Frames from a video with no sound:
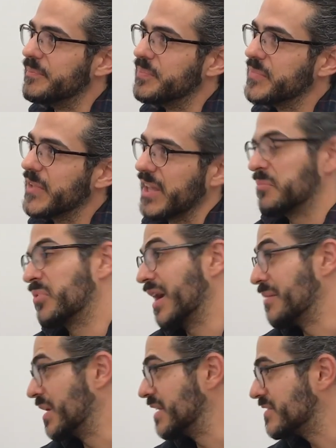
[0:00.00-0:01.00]
Like
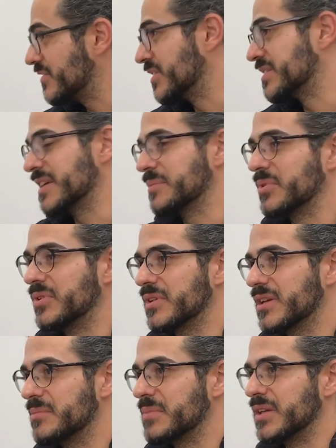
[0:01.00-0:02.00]
primates, for example, can
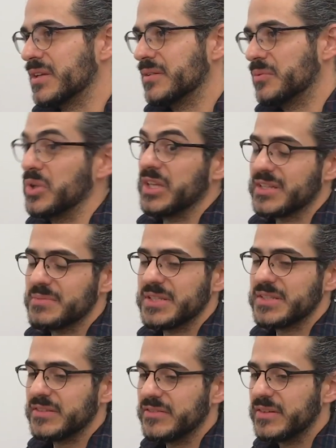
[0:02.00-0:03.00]
be really
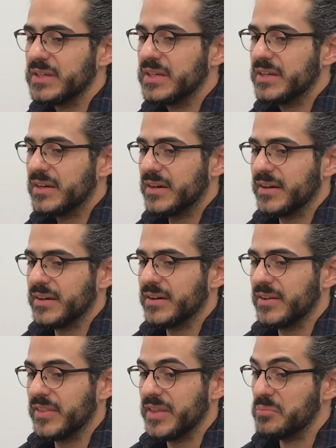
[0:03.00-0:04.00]
expensive.
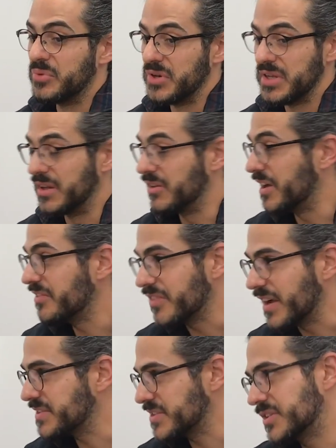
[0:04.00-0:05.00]
They breed a lot
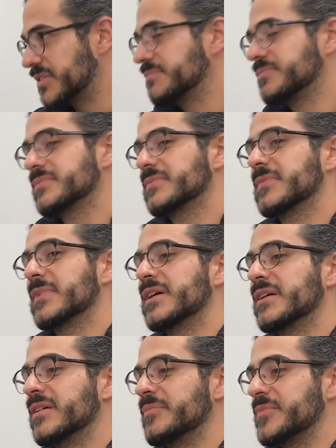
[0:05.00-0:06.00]
faster,
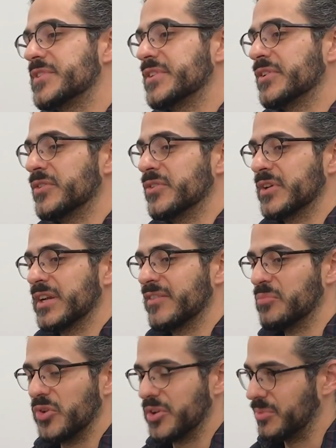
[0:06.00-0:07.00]
so you can have
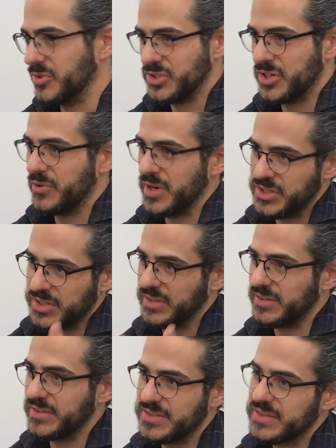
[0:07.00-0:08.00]
multiple
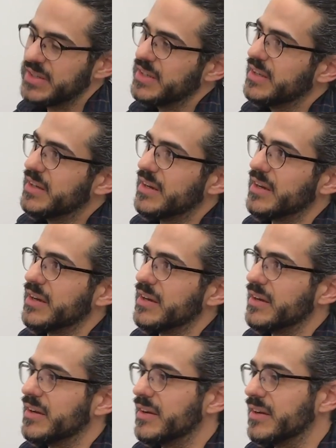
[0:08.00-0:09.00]
generations
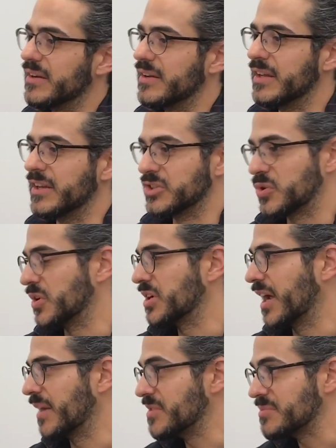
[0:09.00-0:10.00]
in a short
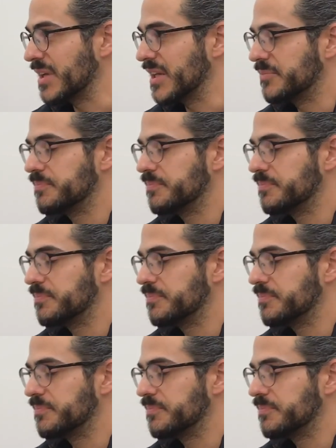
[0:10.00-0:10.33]
time span.